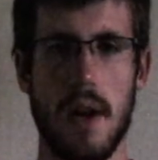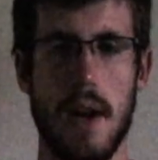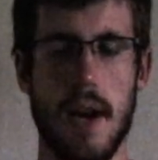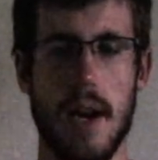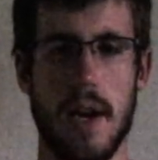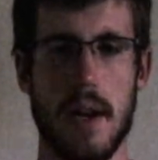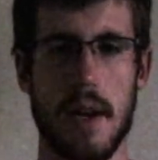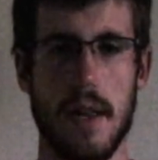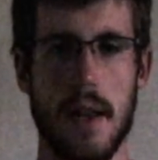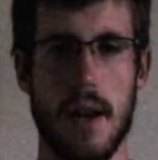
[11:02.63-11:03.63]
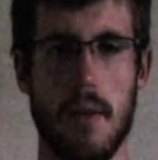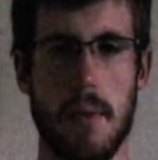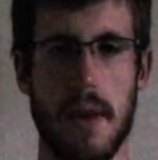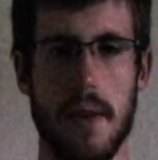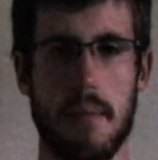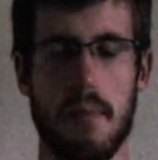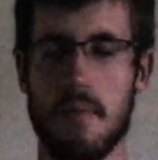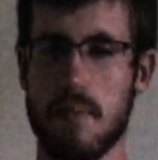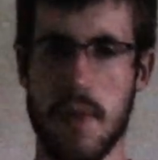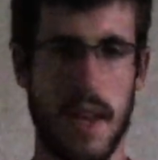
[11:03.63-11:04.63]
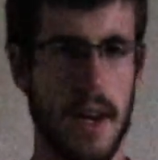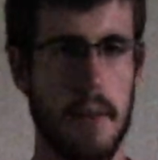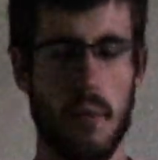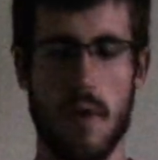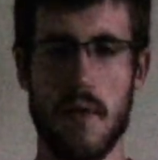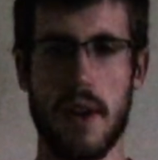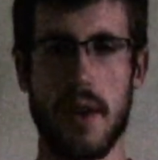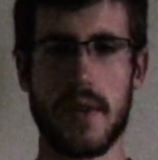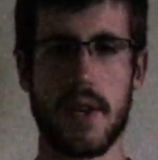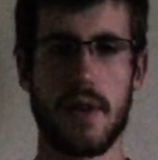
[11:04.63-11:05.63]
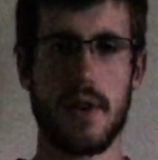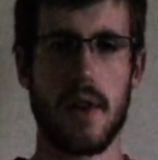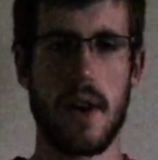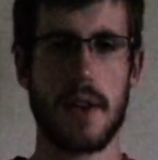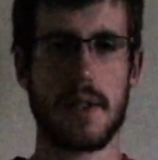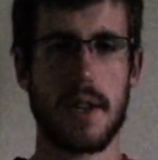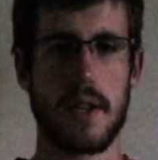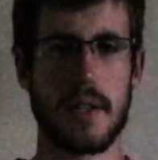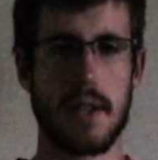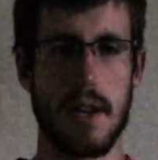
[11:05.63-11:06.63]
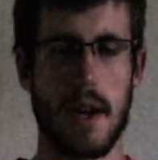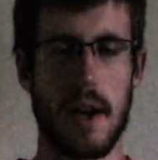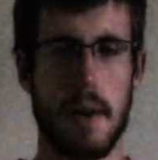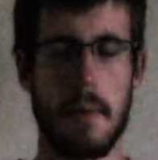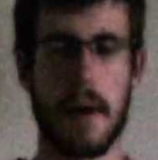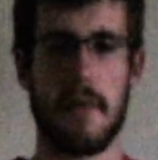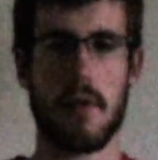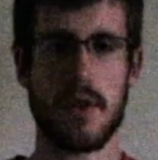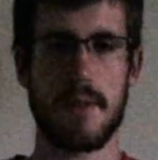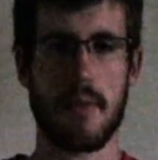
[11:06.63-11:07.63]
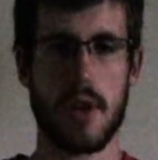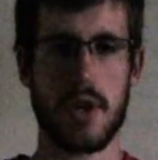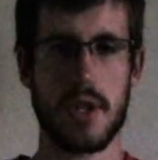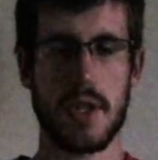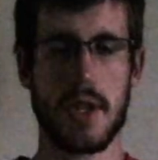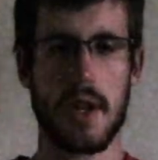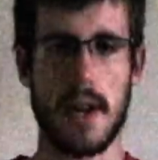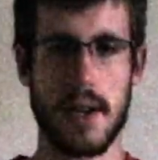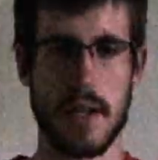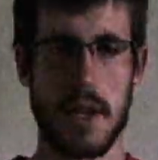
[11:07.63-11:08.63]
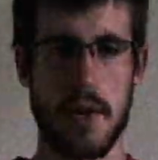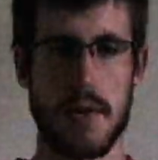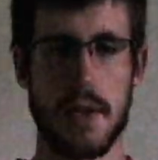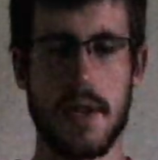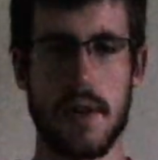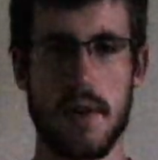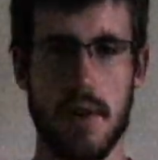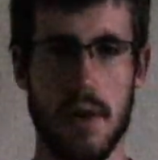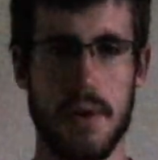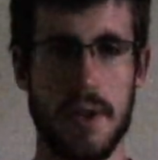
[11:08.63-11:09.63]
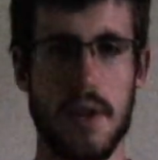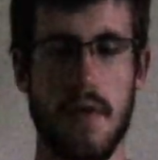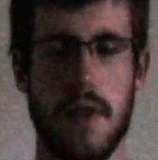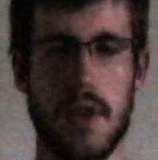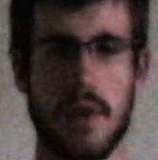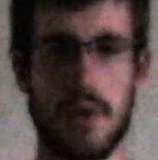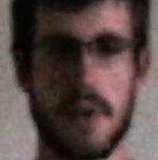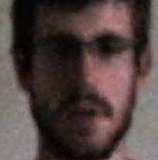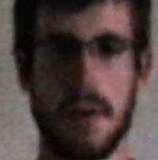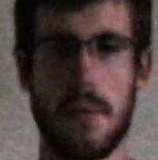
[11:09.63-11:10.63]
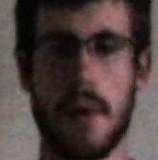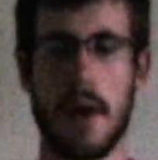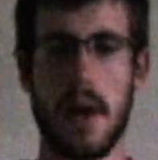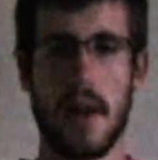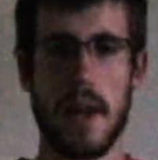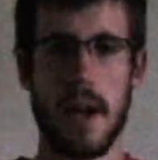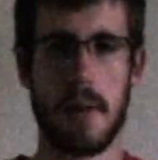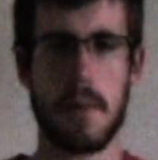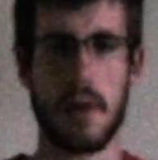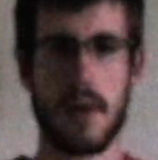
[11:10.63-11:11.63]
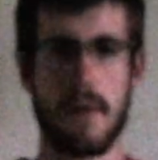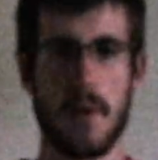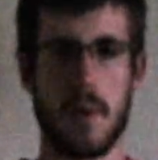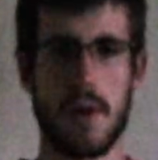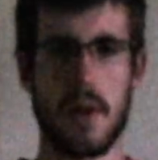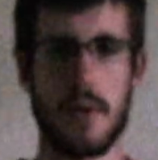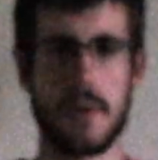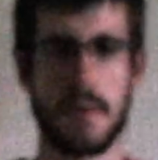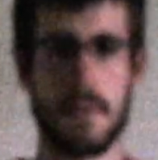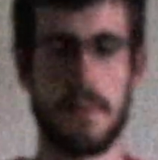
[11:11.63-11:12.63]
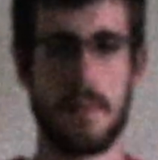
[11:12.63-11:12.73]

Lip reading: and then I'll be getting more videos out to you guys as my first impressions and as I use it and use the new features. So yeah, be looking forward to those.